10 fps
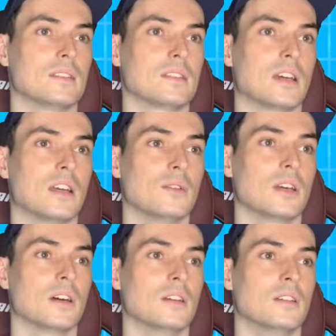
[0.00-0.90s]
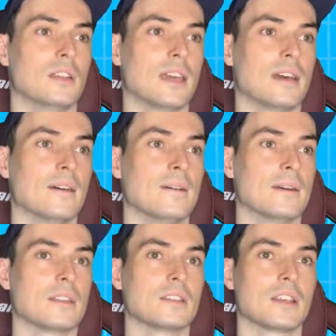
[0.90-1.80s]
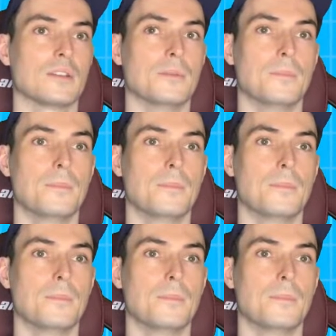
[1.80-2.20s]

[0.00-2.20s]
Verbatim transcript: Kyogre, yeah, I think so.